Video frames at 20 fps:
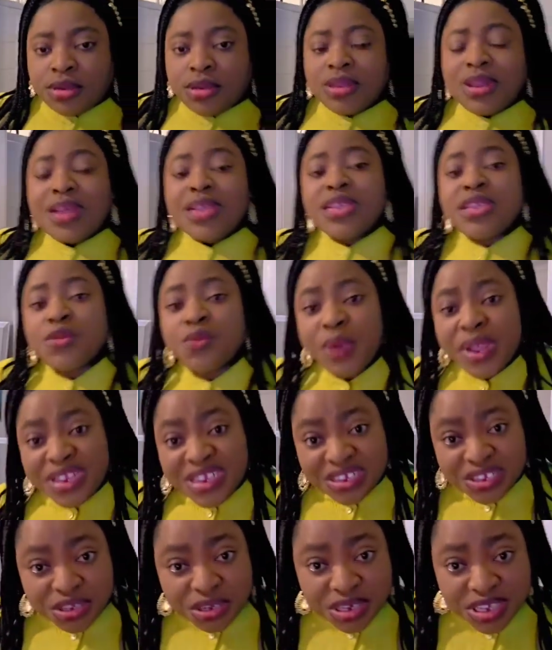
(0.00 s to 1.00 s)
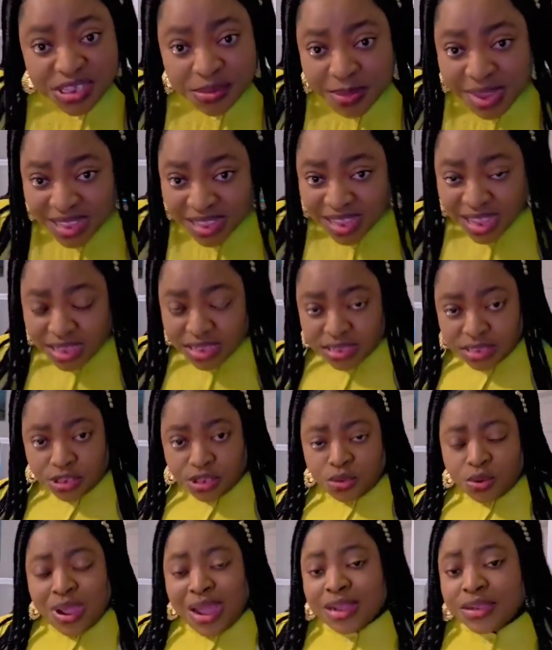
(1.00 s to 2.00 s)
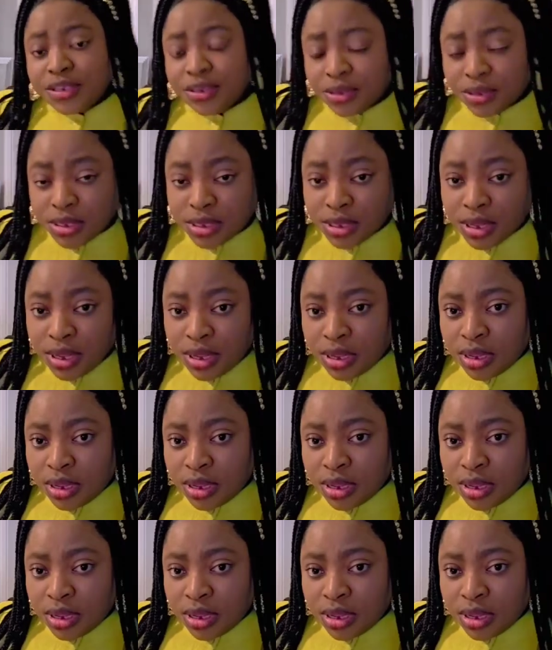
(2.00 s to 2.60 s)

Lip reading: That is when the treatment gets into actions.